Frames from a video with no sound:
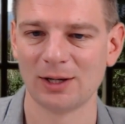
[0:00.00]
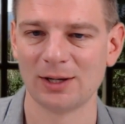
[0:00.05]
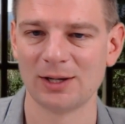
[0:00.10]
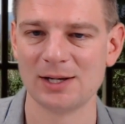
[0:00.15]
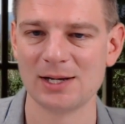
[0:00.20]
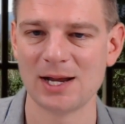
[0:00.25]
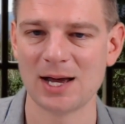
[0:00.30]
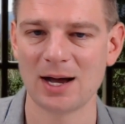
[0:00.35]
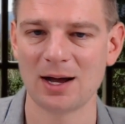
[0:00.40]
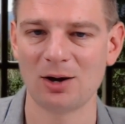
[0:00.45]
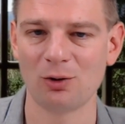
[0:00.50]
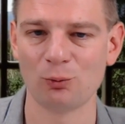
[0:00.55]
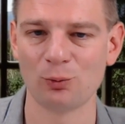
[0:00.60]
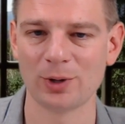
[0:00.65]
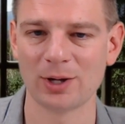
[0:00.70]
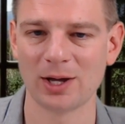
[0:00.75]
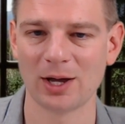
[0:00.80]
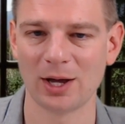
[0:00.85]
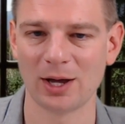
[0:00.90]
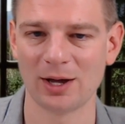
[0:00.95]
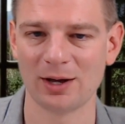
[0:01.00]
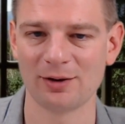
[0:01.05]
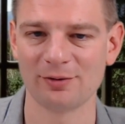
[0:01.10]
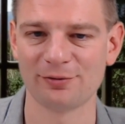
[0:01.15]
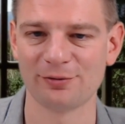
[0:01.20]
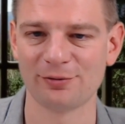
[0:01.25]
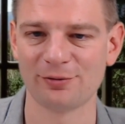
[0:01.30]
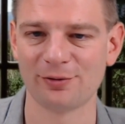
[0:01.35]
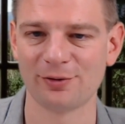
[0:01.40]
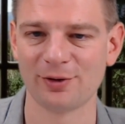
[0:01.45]
Now we
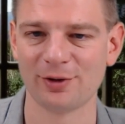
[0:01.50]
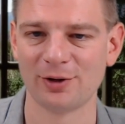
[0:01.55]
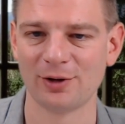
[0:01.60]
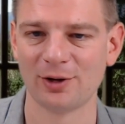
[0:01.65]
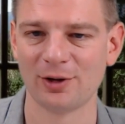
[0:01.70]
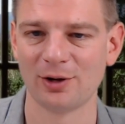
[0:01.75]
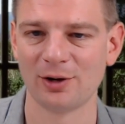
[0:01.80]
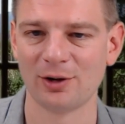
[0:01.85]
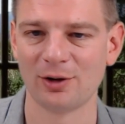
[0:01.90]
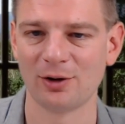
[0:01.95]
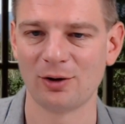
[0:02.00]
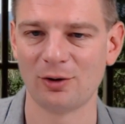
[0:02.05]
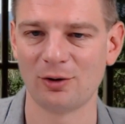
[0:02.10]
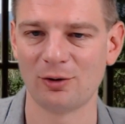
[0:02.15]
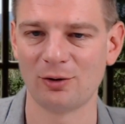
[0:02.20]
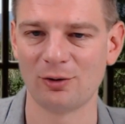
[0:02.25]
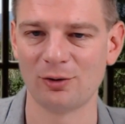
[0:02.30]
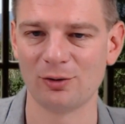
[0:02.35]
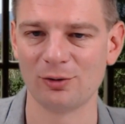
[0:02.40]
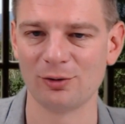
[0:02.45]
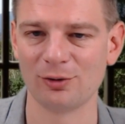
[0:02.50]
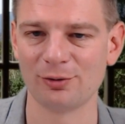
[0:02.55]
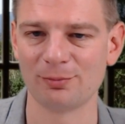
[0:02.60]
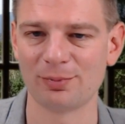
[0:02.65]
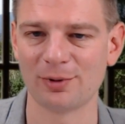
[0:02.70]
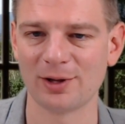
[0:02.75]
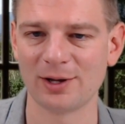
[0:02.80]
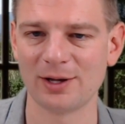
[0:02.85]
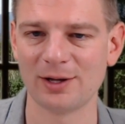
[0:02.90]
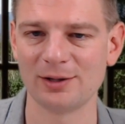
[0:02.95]
have all the
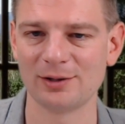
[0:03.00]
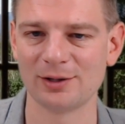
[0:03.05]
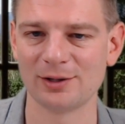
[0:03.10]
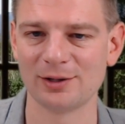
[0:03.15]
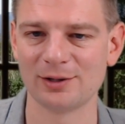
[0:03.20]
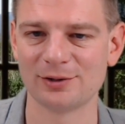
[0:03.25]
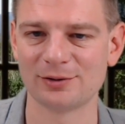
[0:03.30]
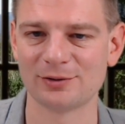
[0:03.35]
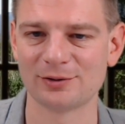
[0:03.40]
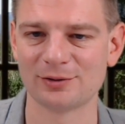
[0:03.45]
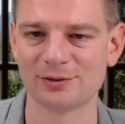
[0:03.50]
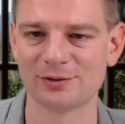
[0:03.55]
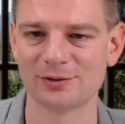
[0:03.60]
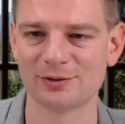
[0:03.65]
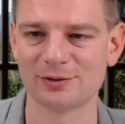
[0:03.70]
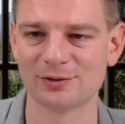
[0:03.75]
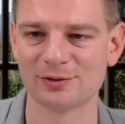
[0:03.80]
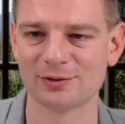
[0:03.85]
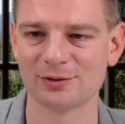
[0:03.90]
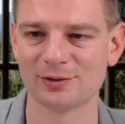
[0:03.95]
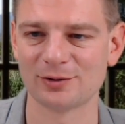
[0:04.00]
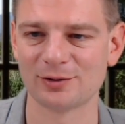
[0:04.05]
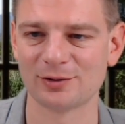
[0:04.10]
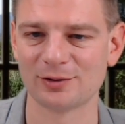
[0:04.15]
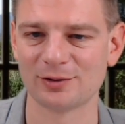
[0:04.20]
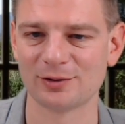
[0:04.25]
playlists.